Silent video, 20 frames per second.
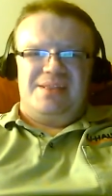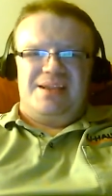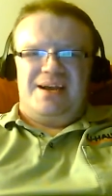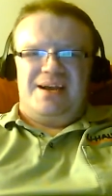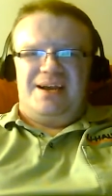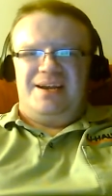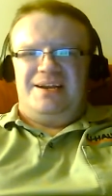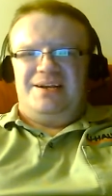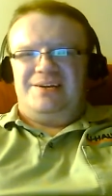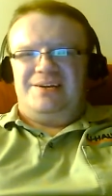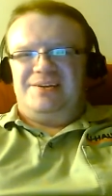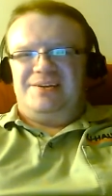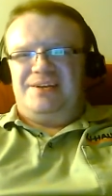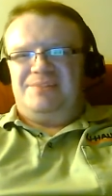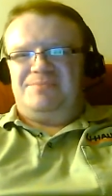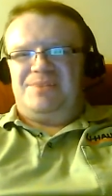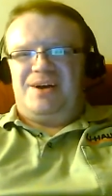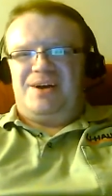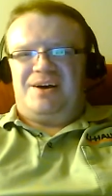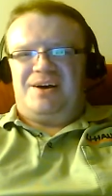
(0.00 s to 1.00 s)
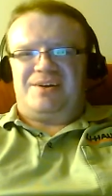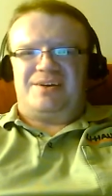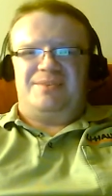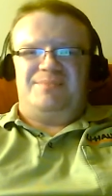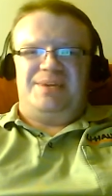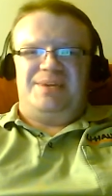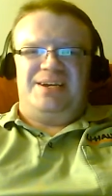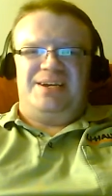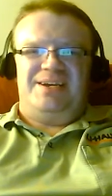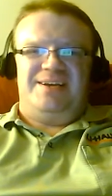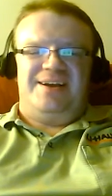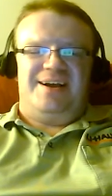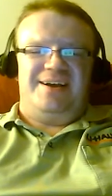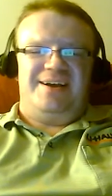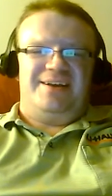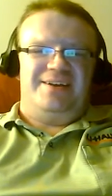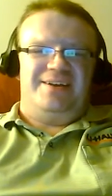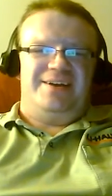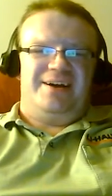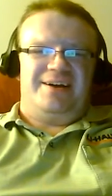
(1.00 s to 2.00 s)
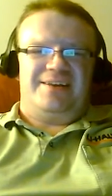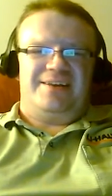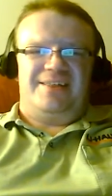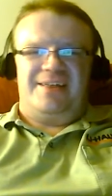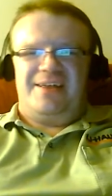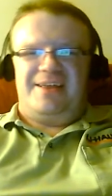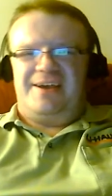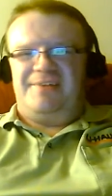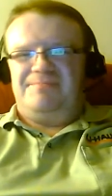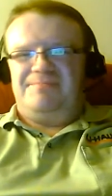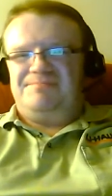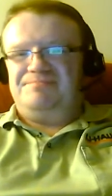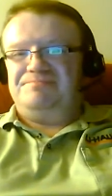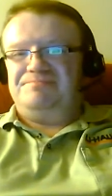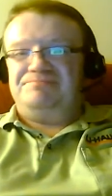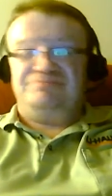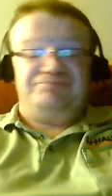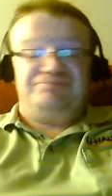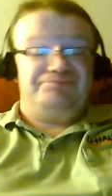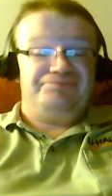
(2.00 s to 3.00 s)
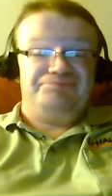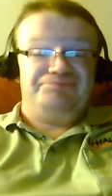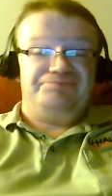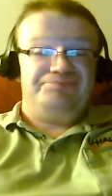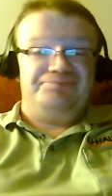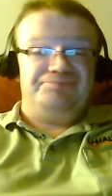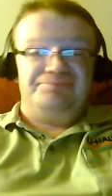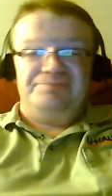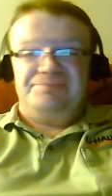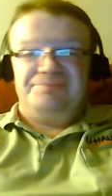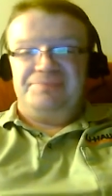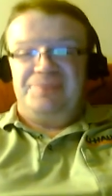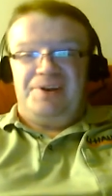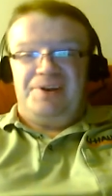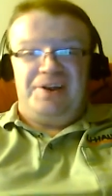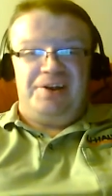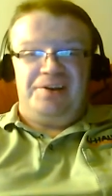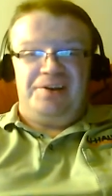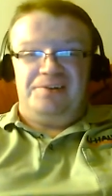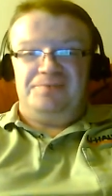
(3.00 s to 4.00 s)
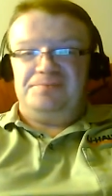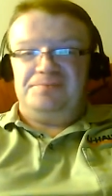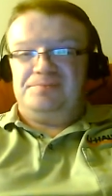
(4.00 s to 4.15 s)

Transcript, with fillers: I'd hear them talk to me and I could talk to them you know